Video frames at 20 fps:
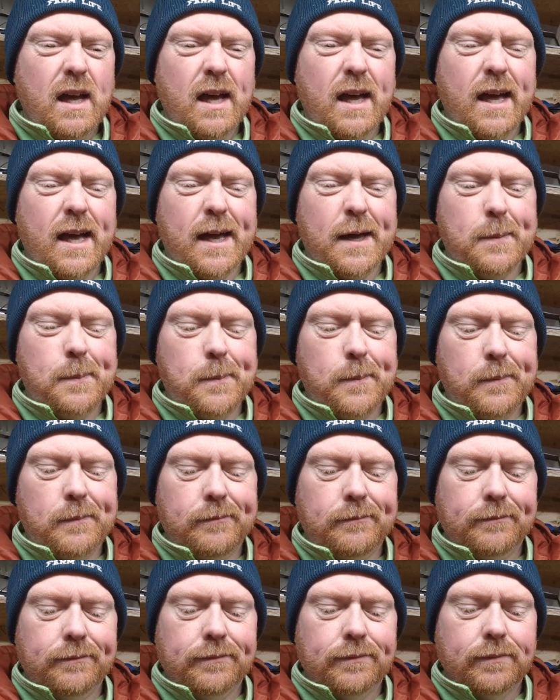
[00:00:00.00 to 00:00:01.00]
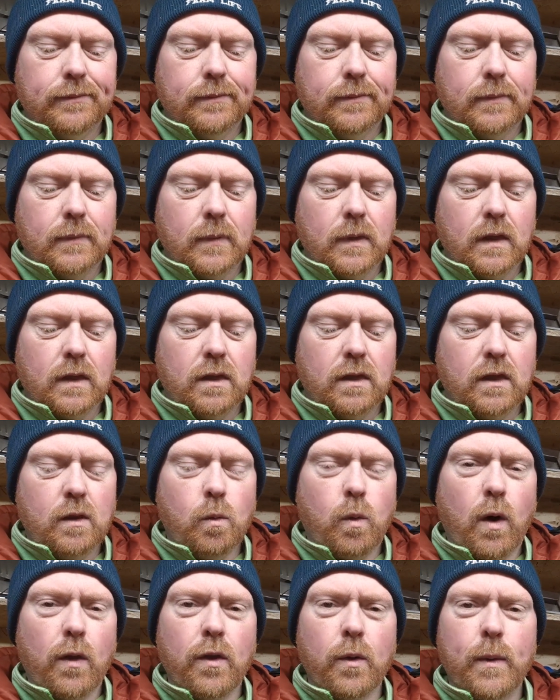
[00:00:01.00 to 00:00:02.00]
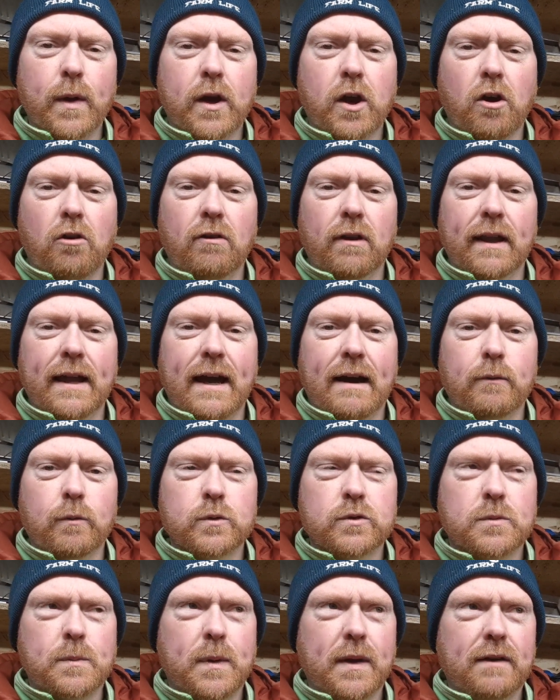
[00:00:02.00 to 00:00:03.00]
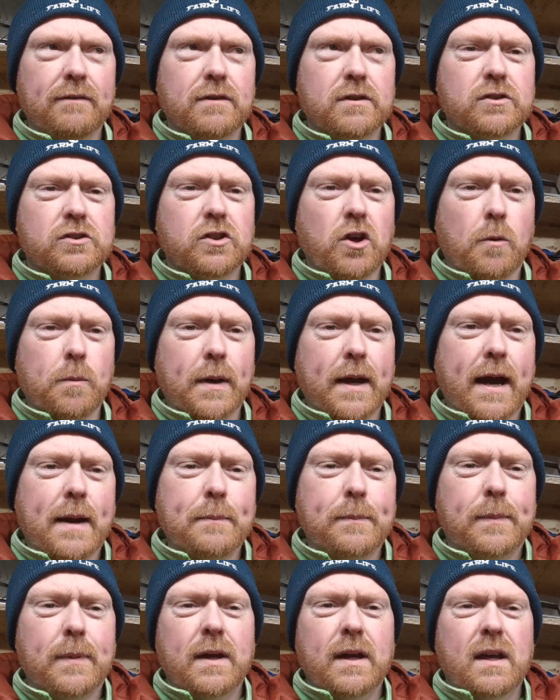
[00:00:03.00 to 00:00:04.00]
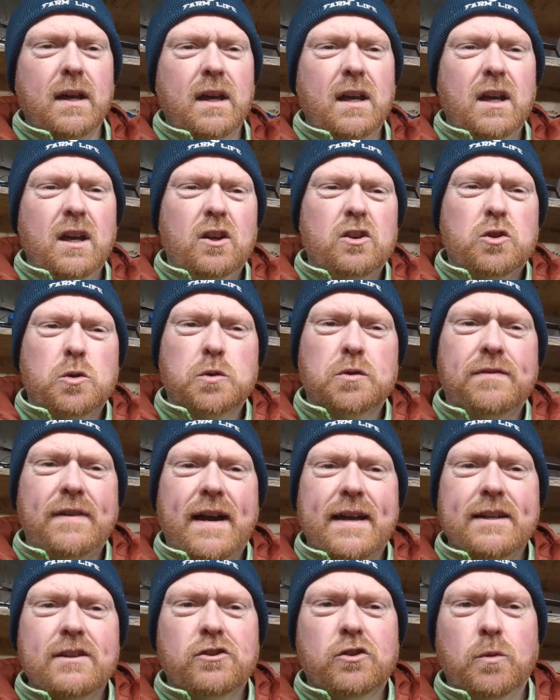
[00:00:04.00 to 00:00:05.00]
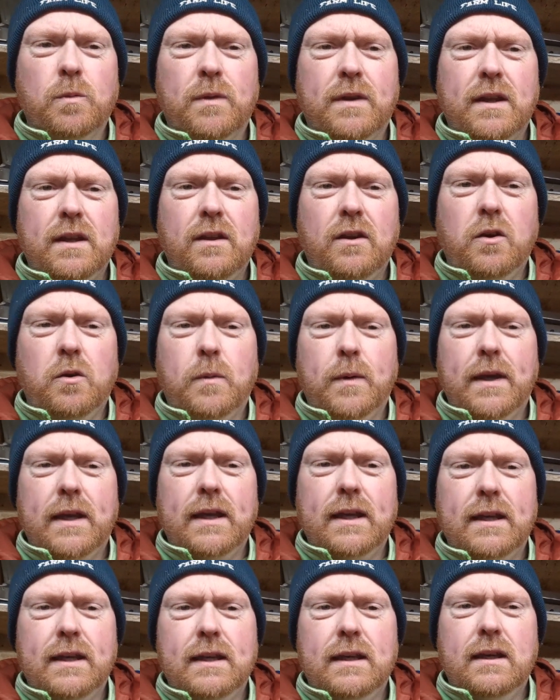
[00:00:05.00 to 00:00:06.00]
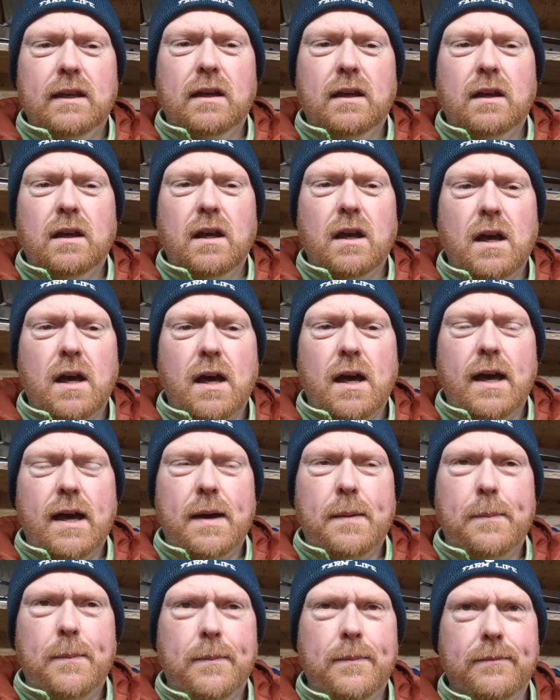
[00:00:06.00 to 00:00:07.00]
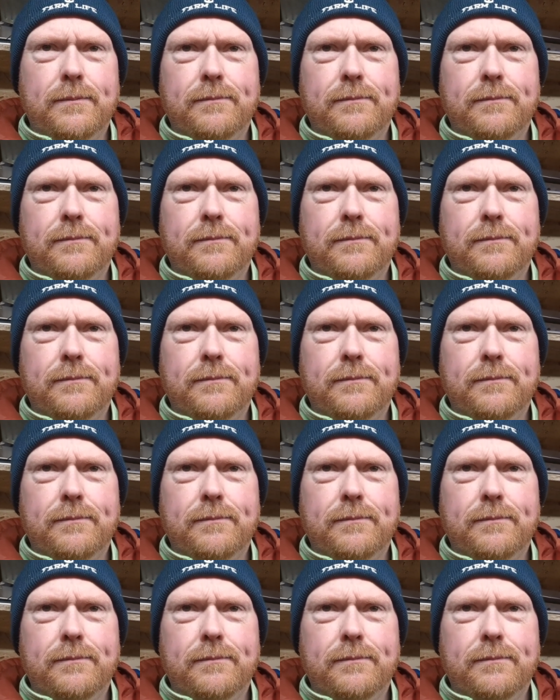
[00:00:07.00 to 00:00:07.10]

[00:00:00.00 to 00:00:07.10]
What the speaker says: The one that we currently have was a bit of a stopgap to us finding something that we thought